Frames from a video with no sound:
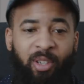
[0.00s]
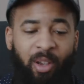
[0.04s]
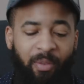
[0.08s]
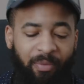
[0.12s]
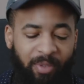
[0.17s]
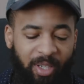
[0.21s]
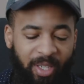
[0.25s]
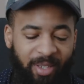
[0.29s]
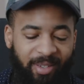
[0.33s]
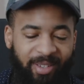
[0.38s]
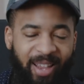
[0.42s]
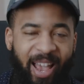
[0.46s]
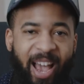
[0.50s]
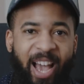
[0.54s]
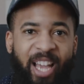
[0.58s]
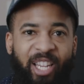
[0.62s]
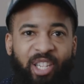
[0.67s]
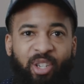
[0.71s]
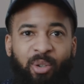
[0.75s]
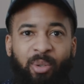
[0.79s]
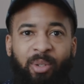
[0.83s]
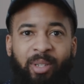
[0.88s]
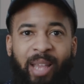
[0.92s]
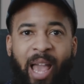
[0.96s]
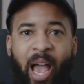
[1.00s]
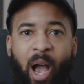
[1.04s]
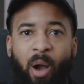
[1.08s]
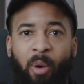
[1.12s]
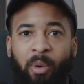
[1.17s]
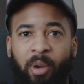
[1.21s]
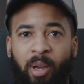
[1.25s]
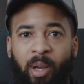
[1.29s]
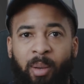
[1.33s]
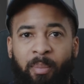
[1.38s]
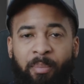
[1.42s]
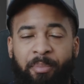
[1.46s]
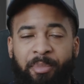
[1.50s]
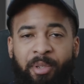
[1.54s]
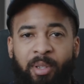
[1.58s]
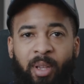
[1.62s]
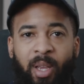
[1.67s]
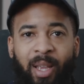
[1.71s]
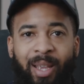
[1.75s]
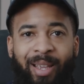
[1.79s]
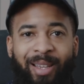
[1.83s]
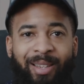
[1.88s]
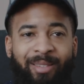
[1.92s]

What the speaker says: of disastrous outcomes,